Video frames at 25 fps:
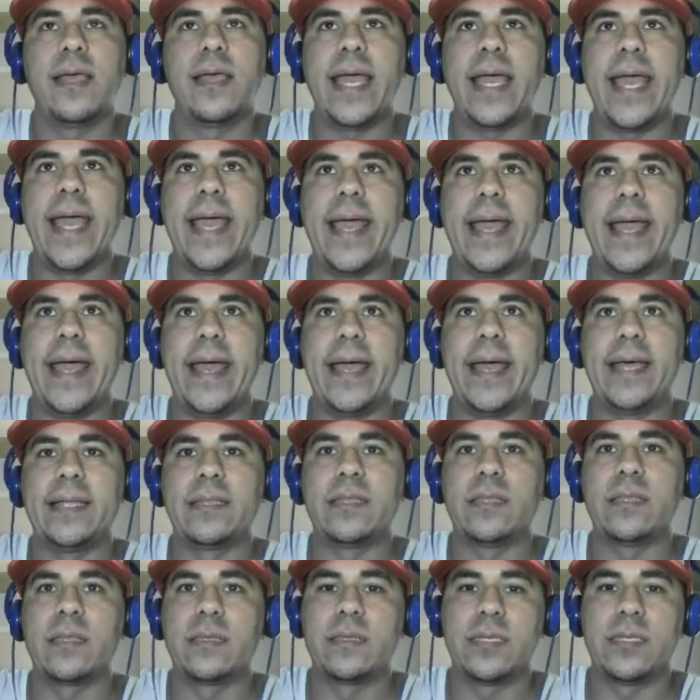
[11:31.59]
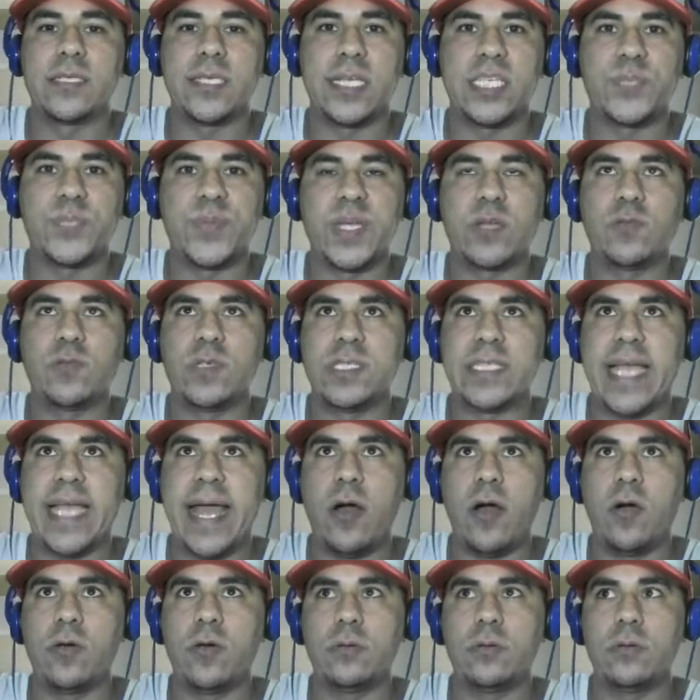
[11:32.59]
and the suspect was
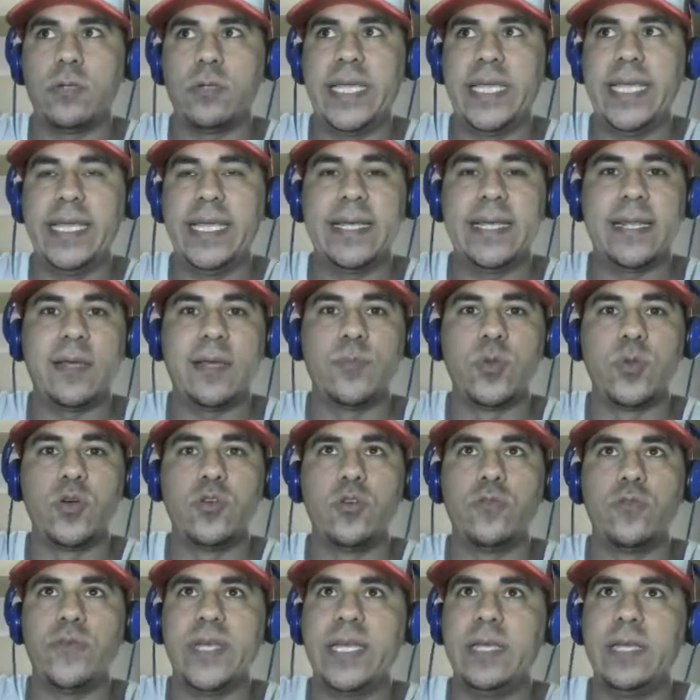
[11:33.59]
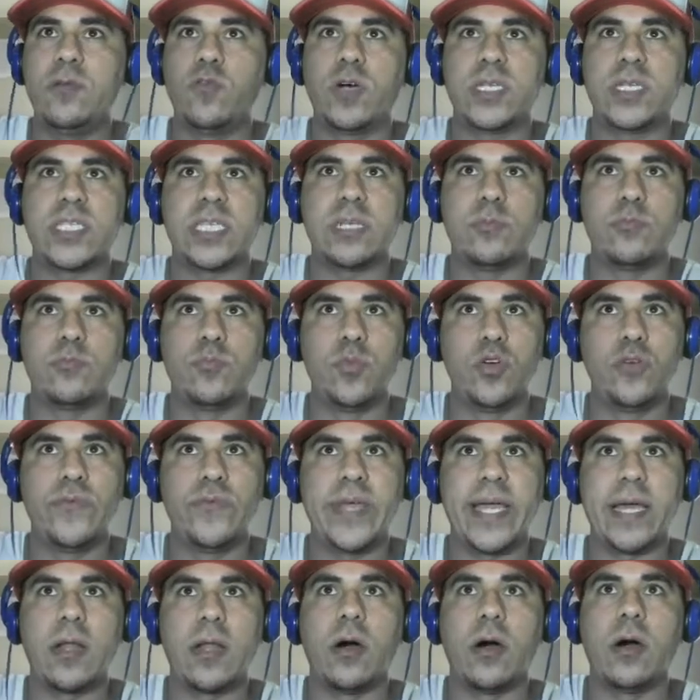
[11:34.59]
down. He didn't move. He wasn't
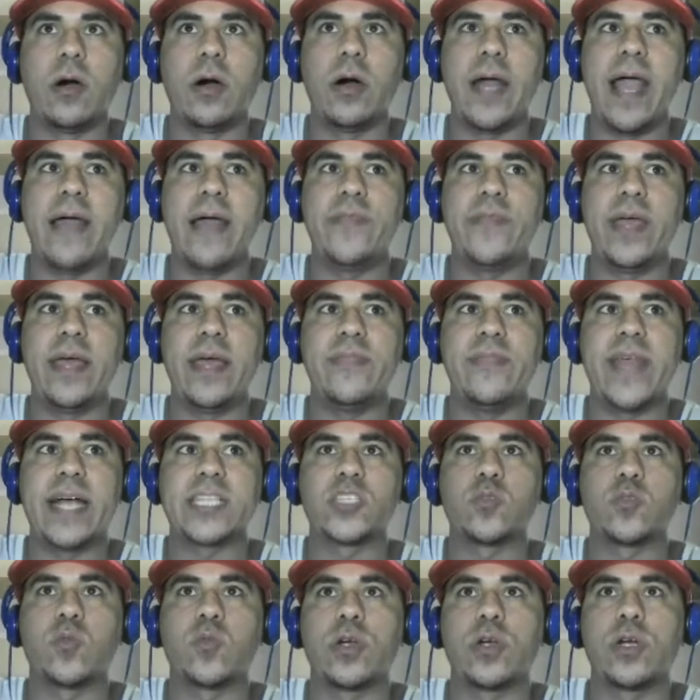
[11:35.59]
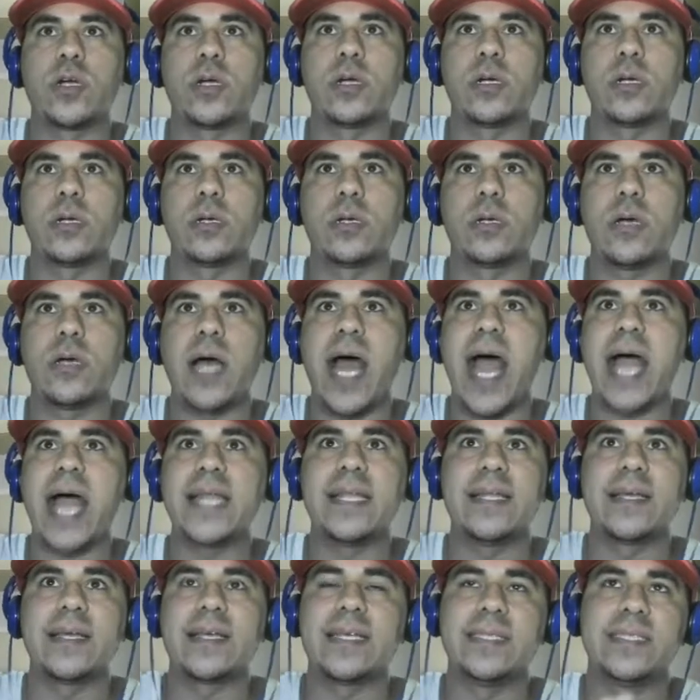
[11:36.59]
moving at all. And then that's where I
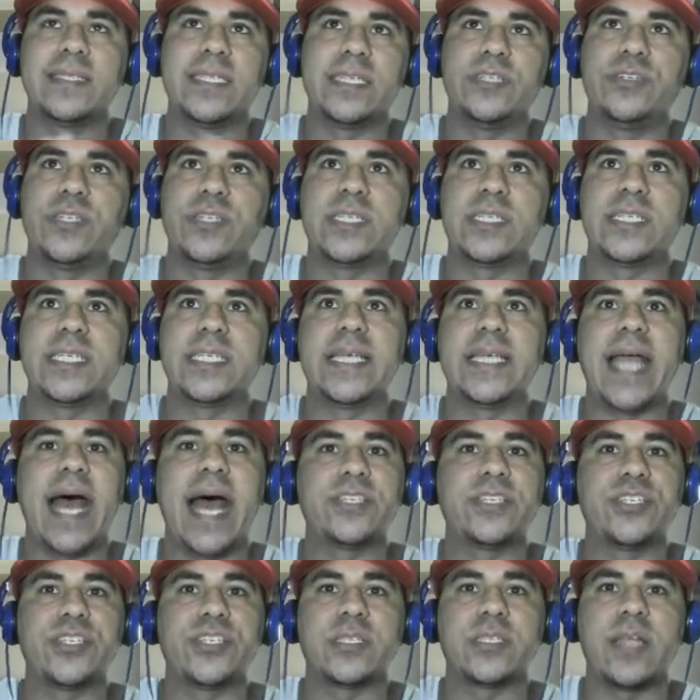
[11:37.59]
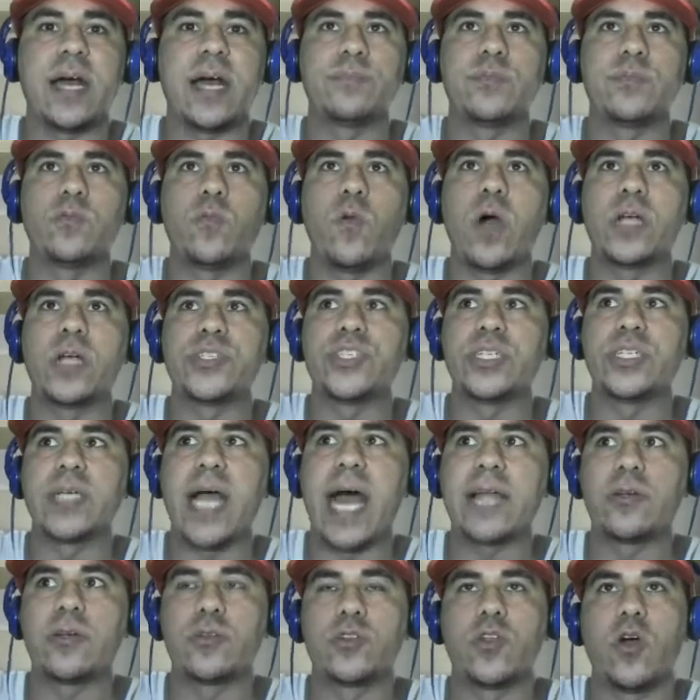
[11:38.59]
didn't continue to see. I just stopped watching.
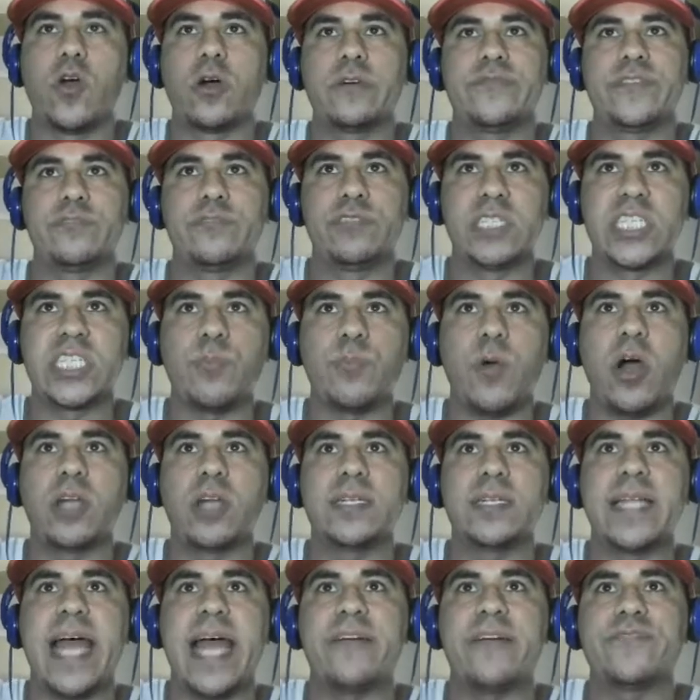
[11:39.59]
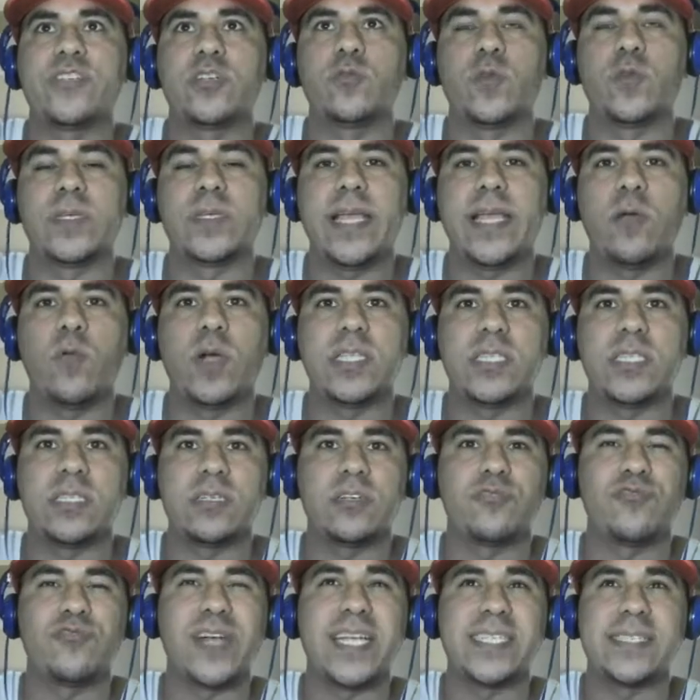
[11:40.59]
I don't know if he responded after when they went to
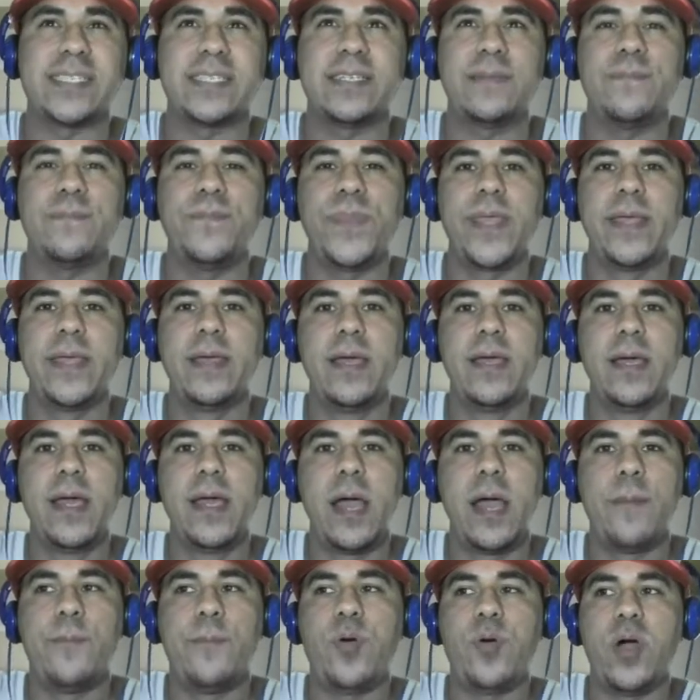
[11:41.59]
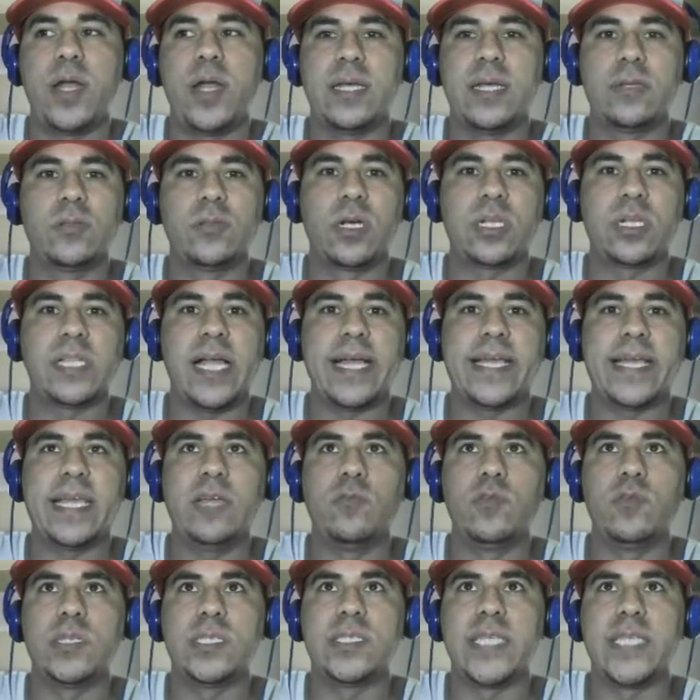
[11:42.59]
arrest him, but it looked like he
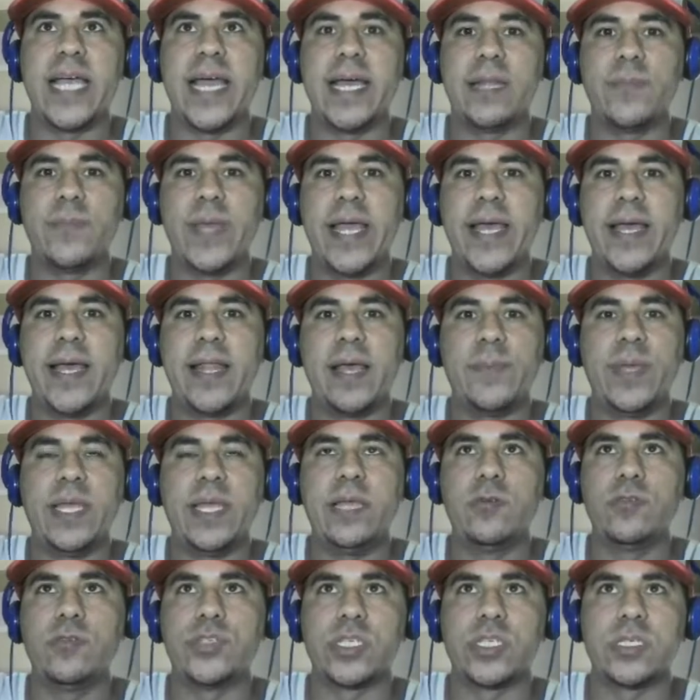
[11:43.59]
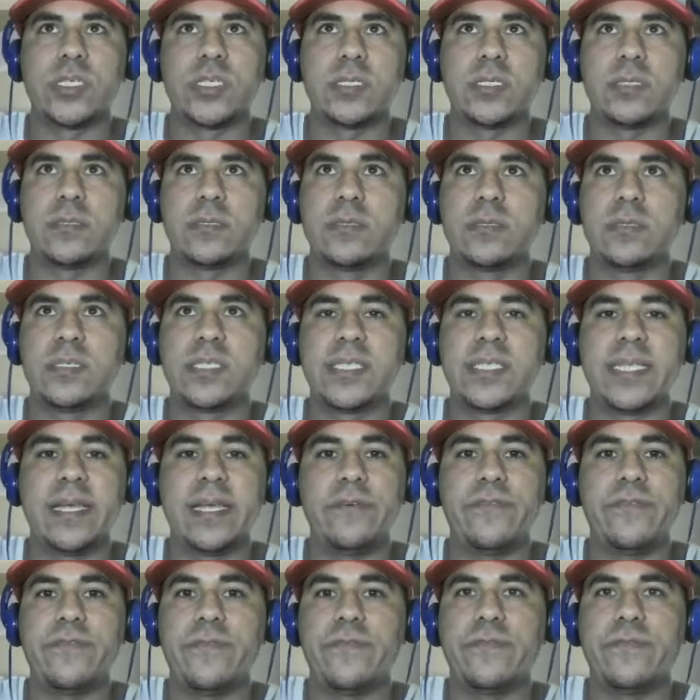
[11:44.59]
was dead, man. I mean, he was just
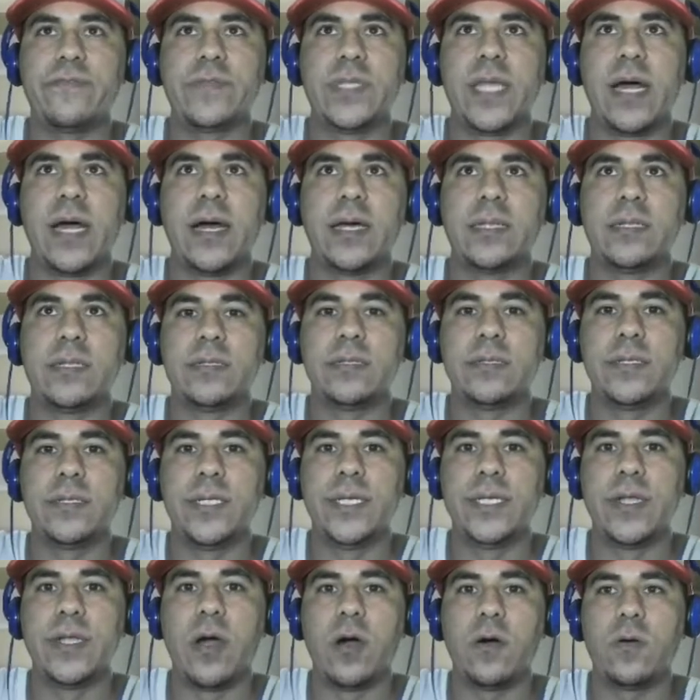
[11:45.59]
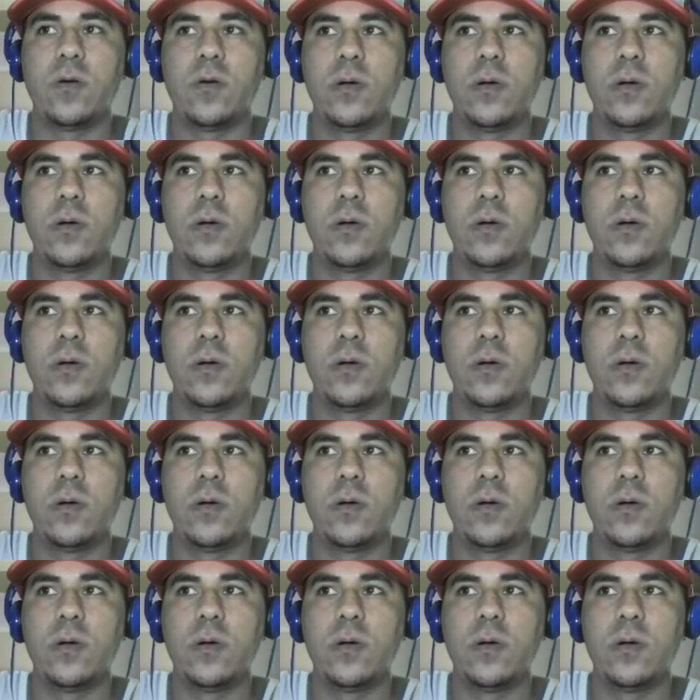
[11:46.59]
stiff, done, you know.